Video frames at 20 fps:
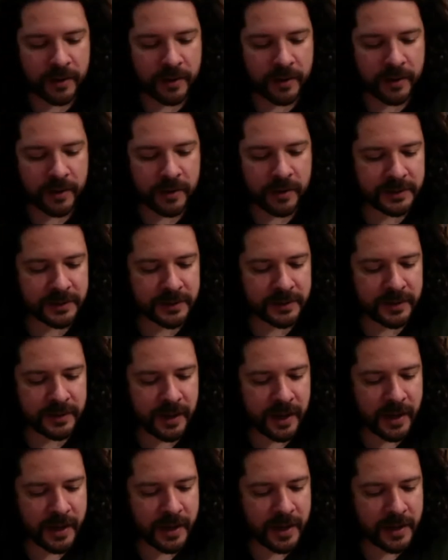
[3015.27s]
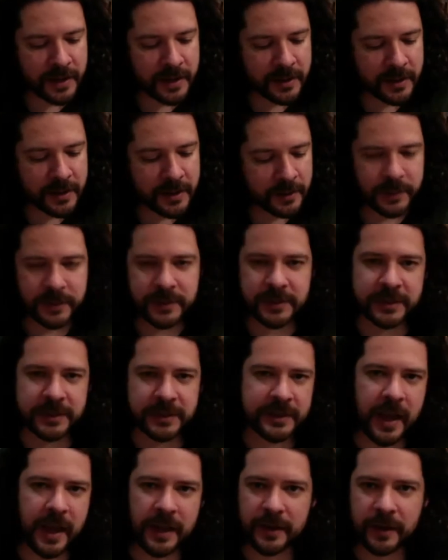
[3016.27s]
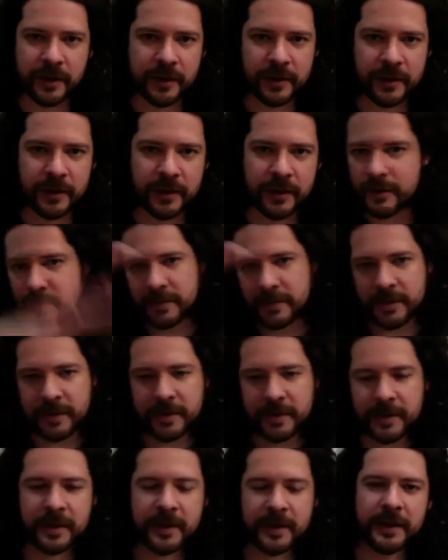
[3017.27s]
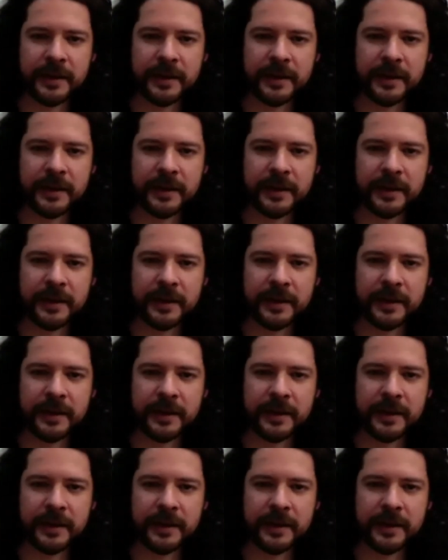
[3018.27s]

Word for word: records, and we just had our